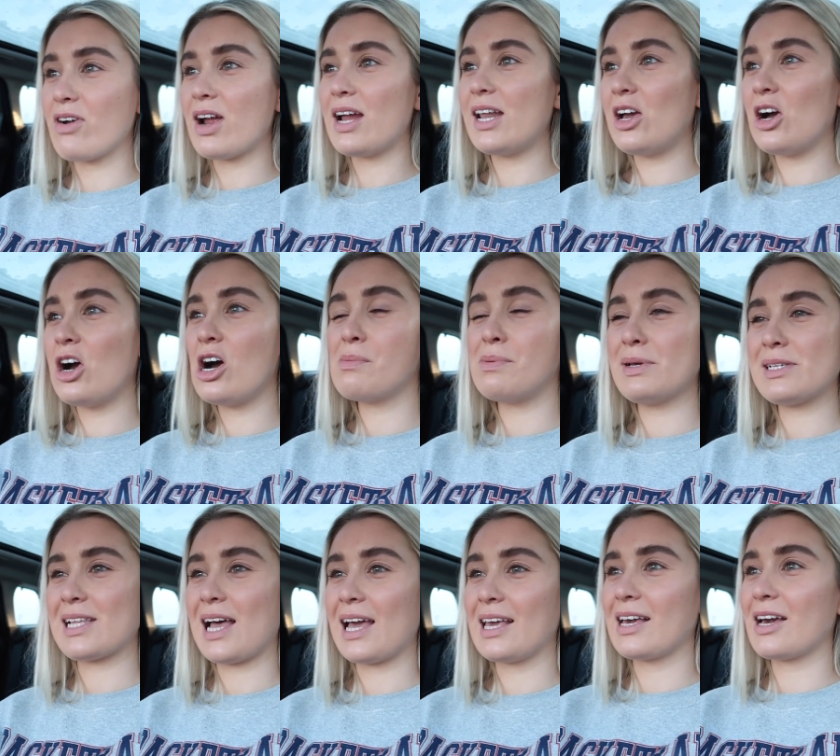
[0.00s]
I really hope
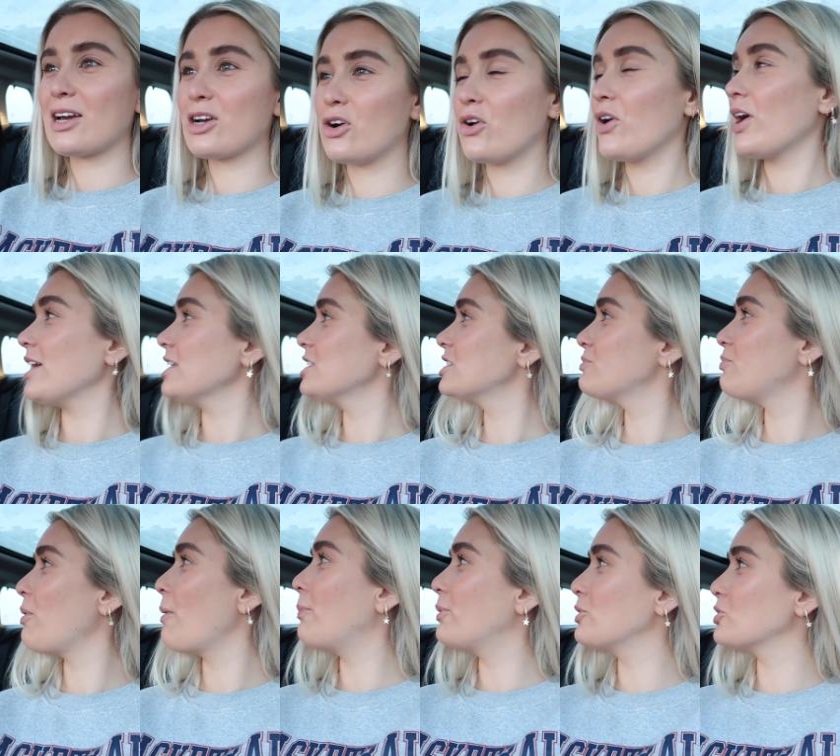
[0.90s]
it's like crisp
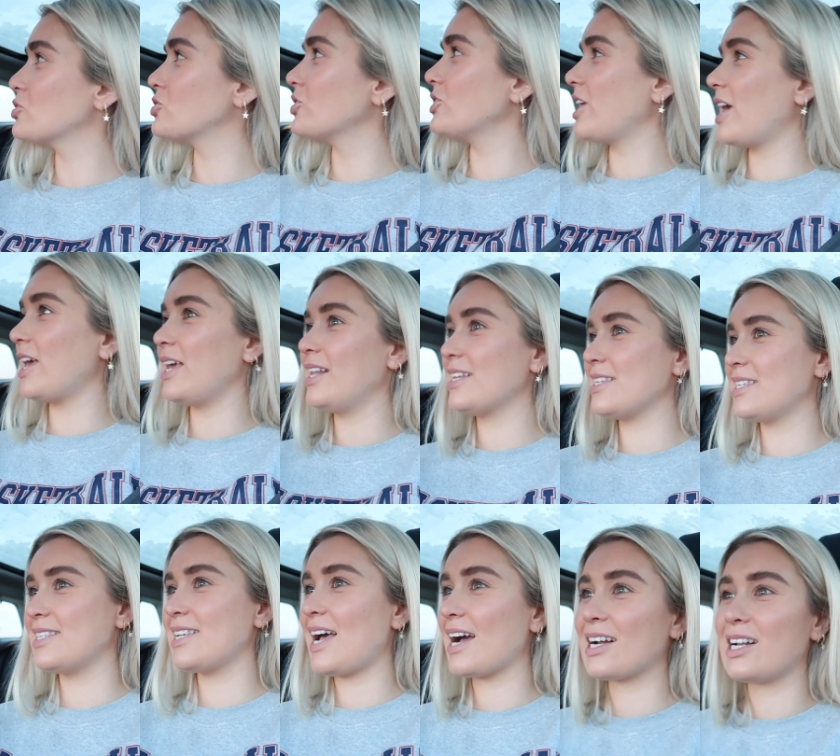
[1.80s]
but sunny.
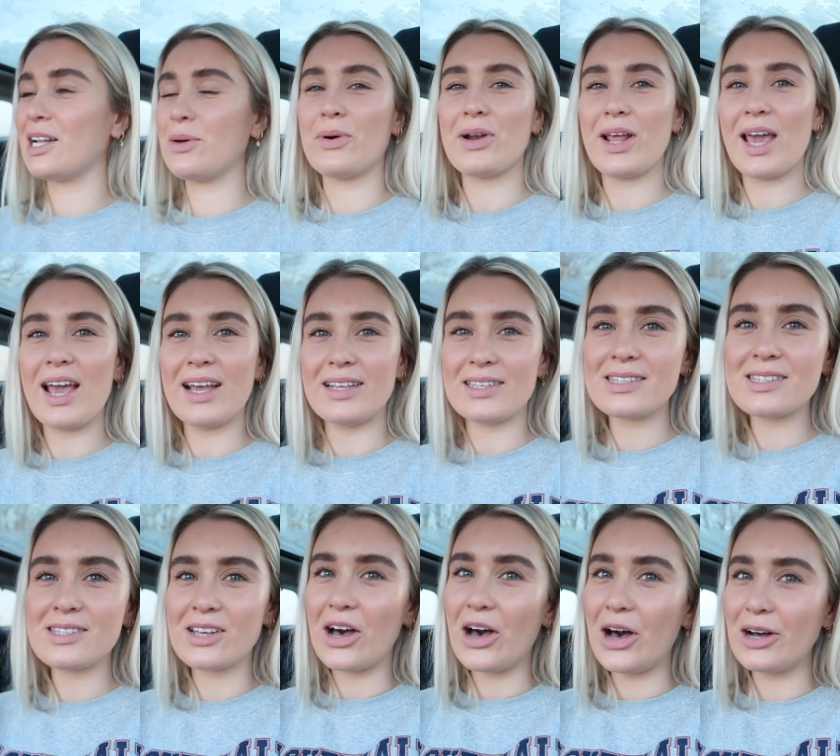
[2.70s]
That's exactly what it is,
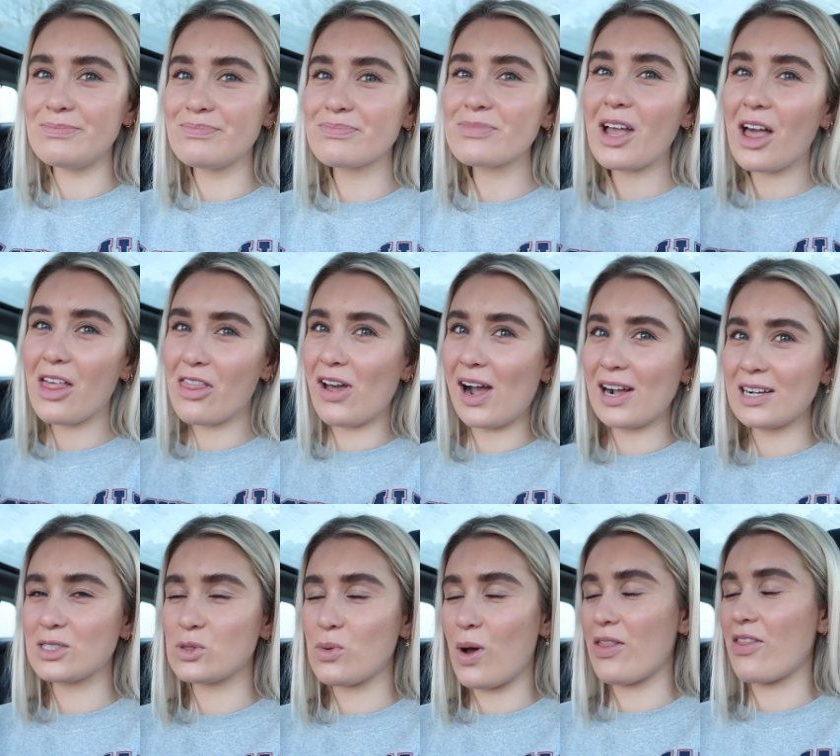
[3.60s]
so
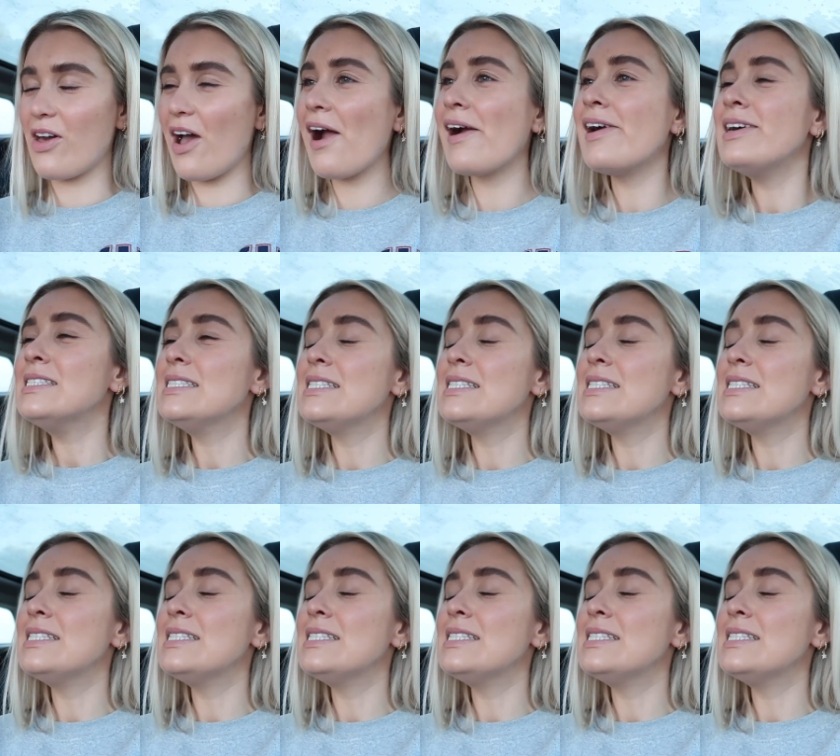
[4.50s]
thanks weather.